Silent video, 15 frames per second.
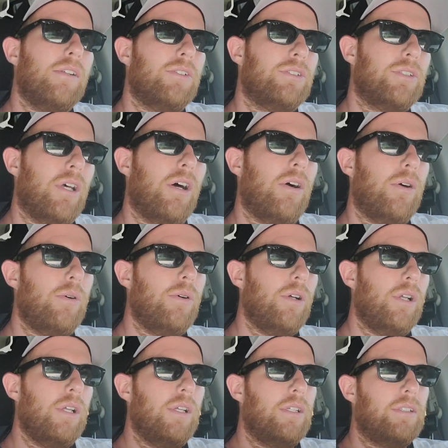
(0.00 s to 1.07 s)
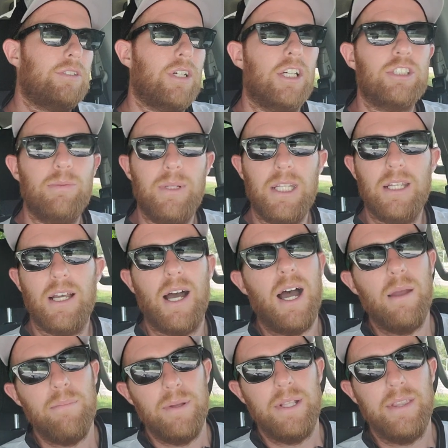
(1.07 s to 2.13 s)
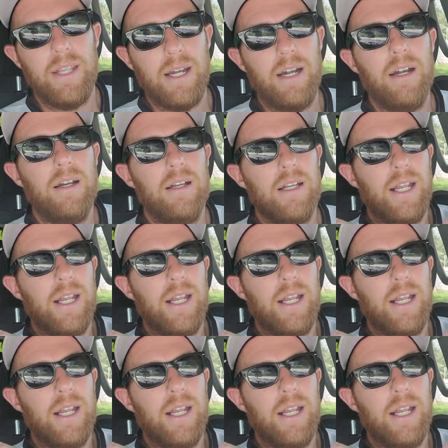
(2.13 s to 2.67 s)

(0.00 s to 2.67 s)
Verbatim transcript: So trust me, I've been there,